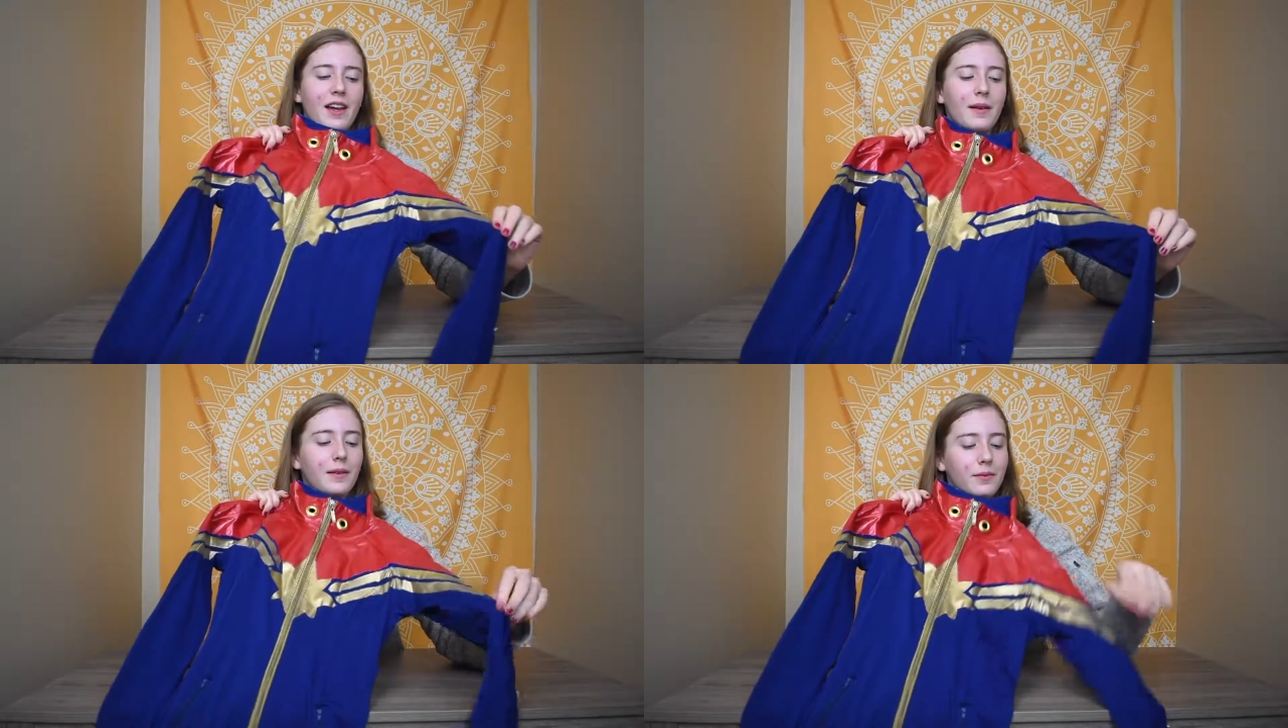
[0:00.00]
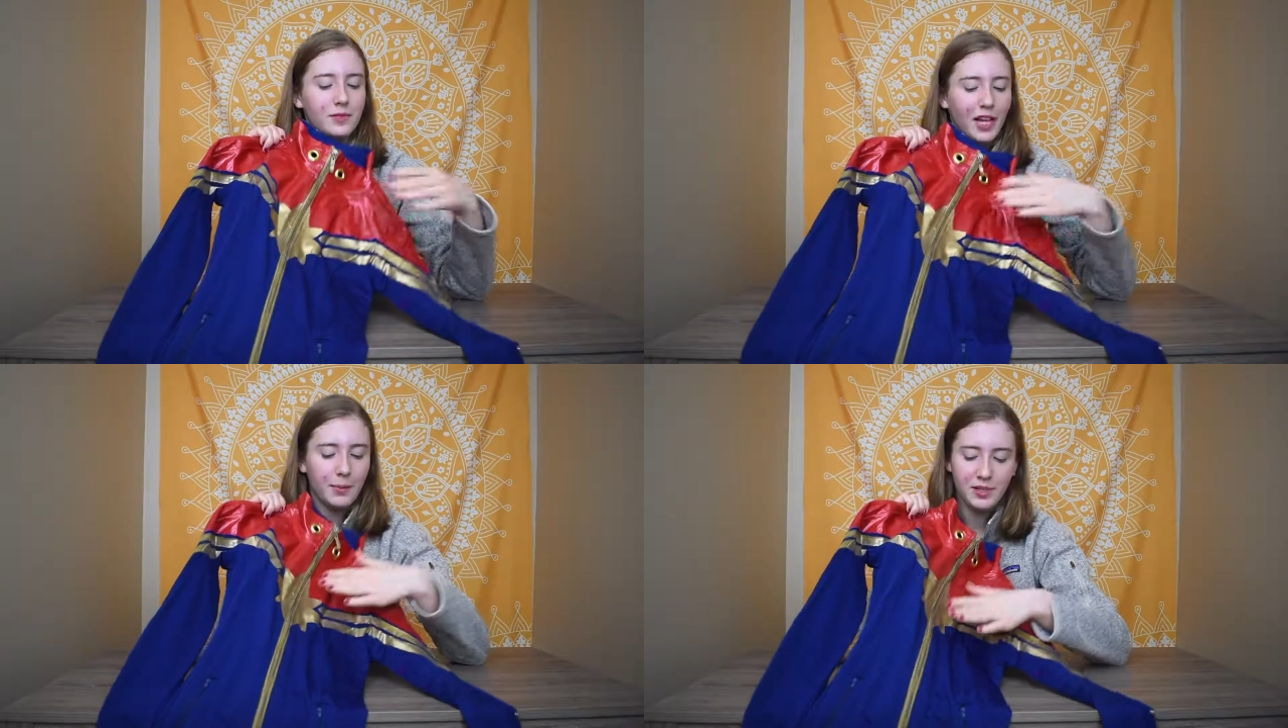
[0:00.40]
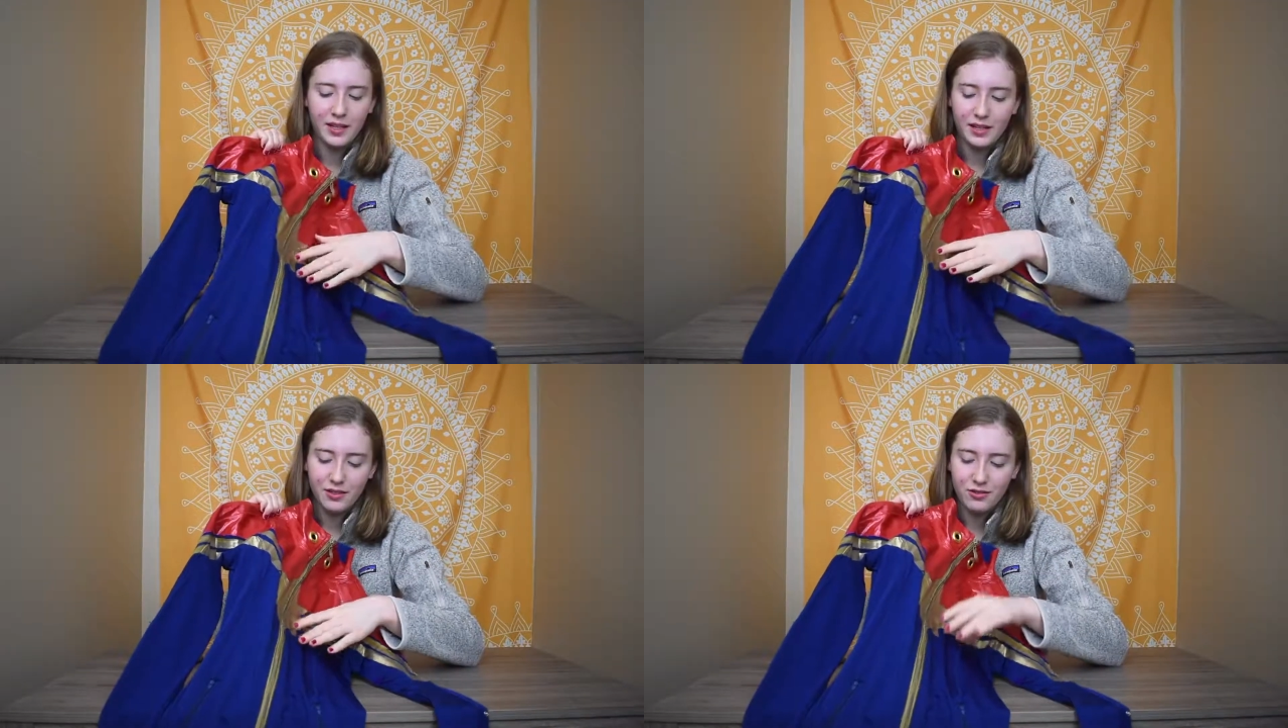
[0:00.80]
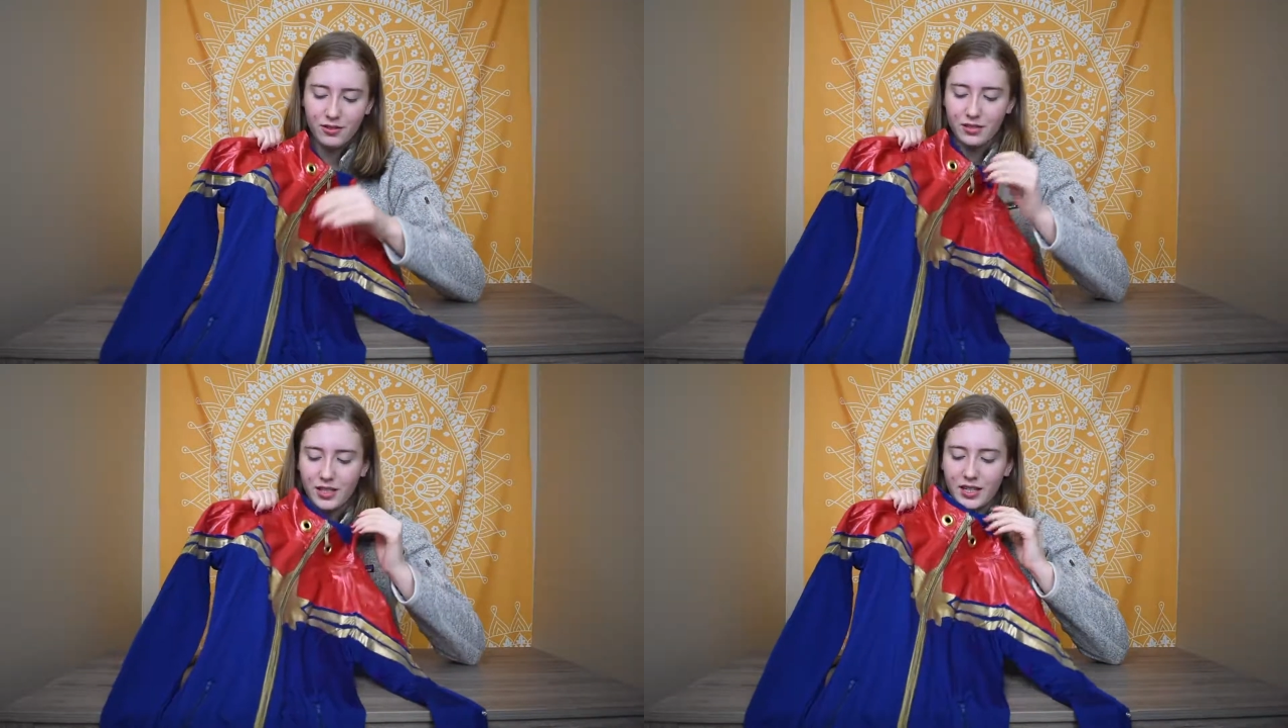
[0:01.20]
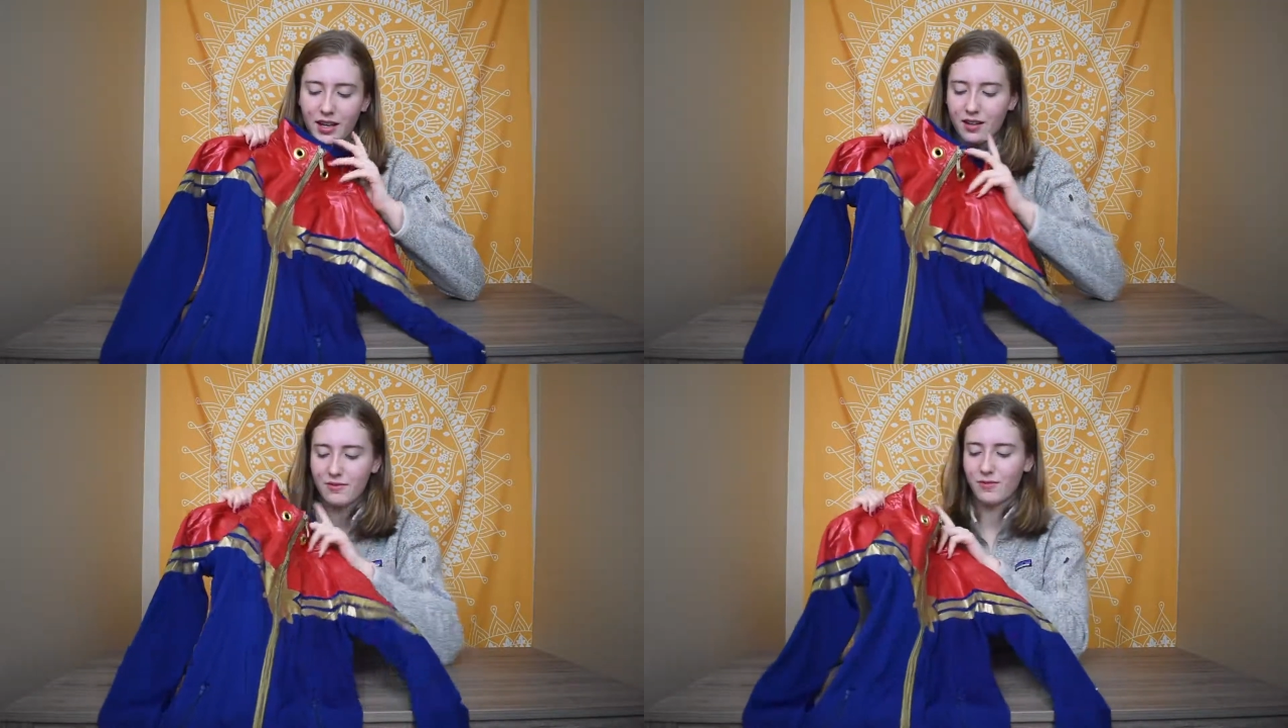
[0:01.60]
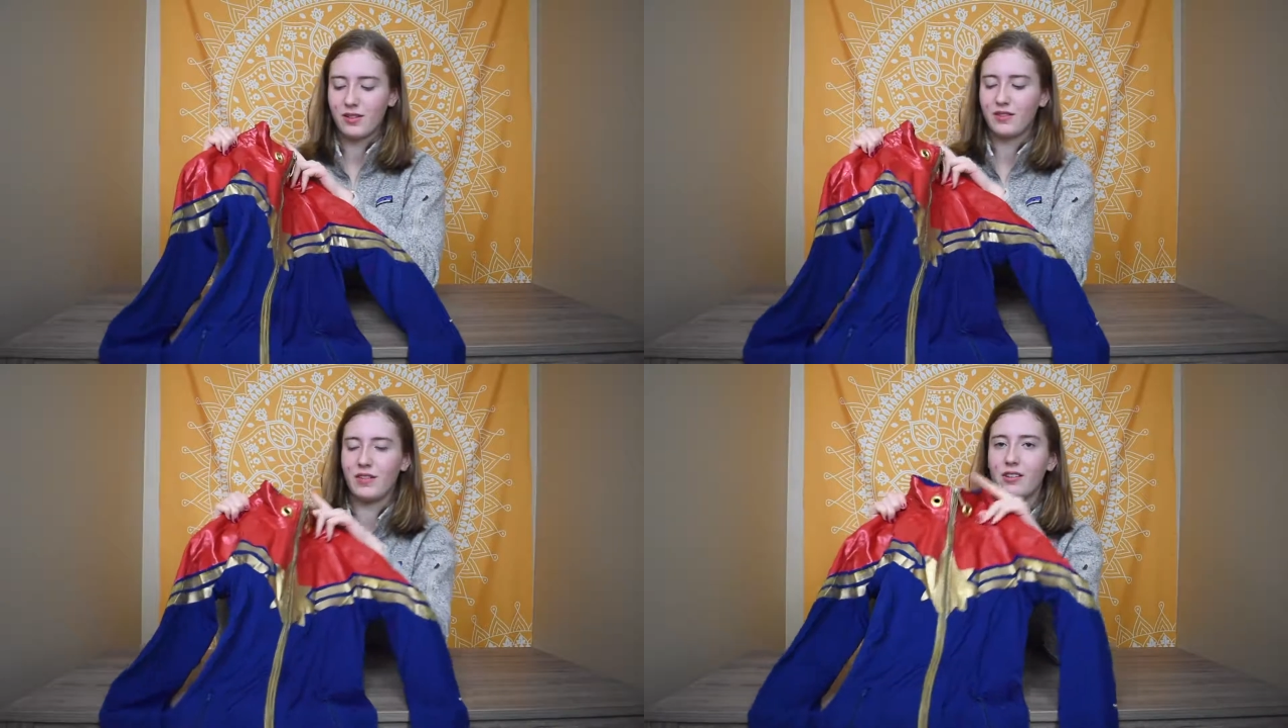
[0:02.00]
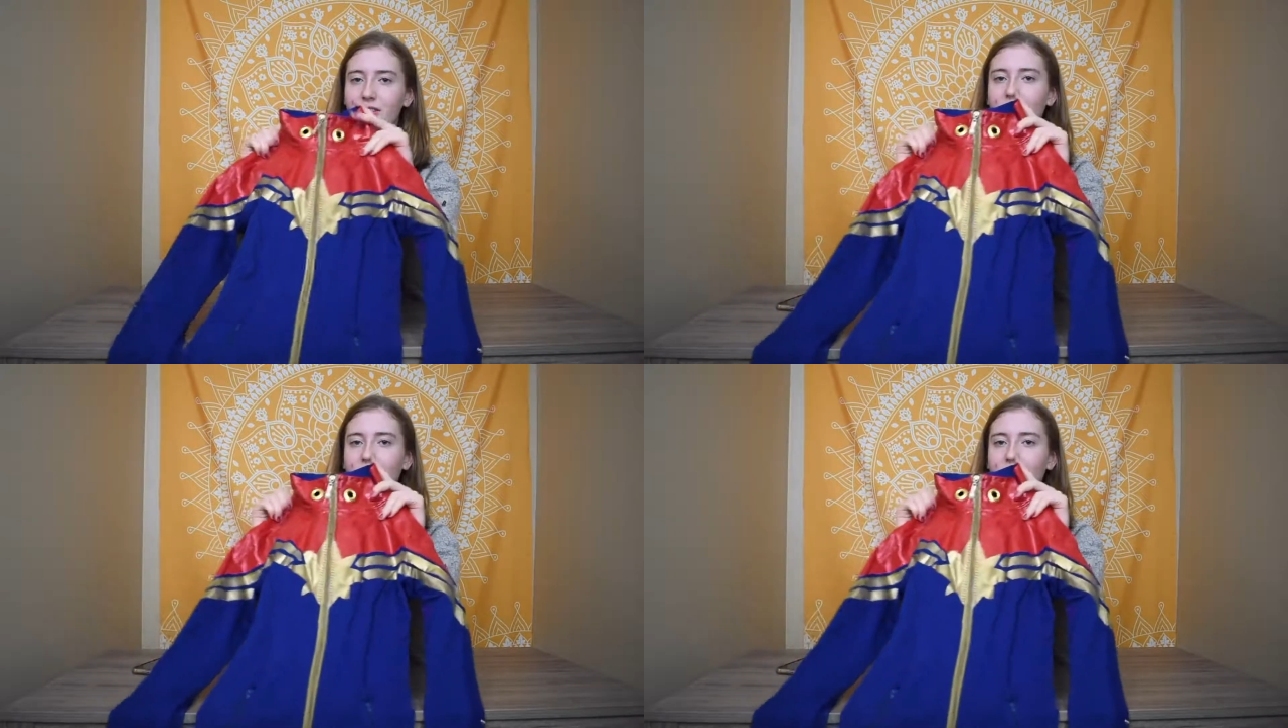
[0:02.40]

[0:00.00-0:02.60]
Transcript: I taped it, and you could see that in one of the videos I